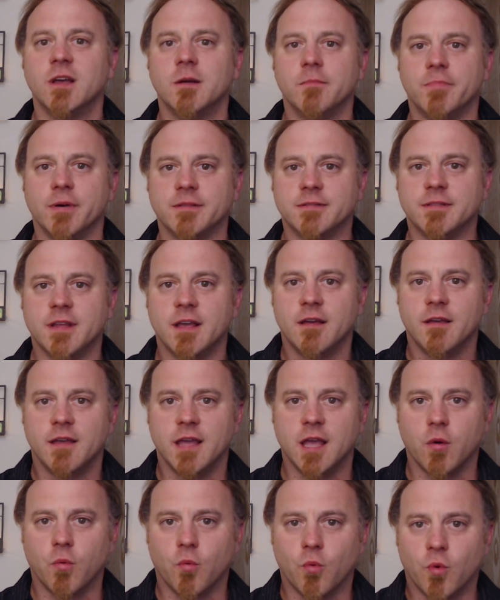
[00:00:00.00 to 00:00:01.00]
but
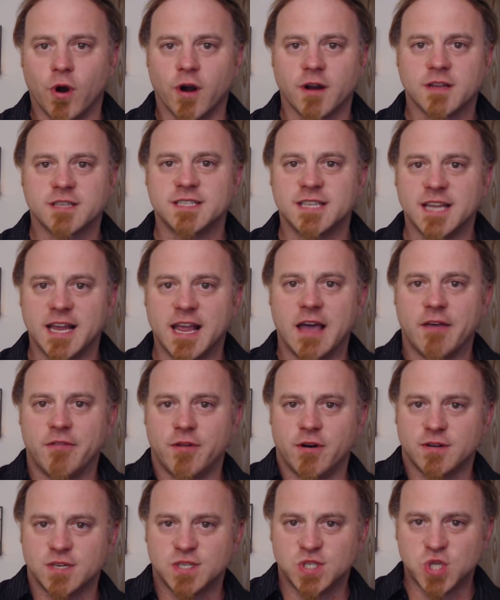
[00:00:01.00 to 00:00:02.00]
it works
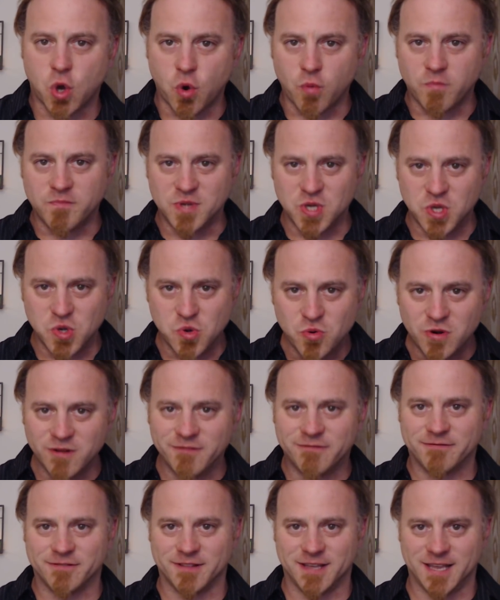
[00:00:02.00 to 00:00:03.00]
together so
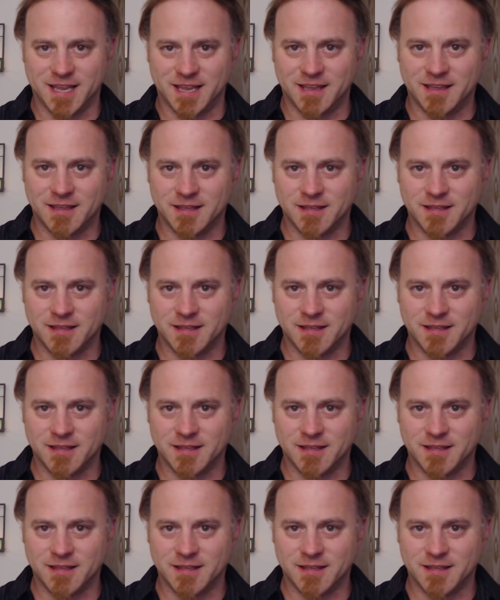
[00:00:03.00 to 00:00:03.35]
beautifully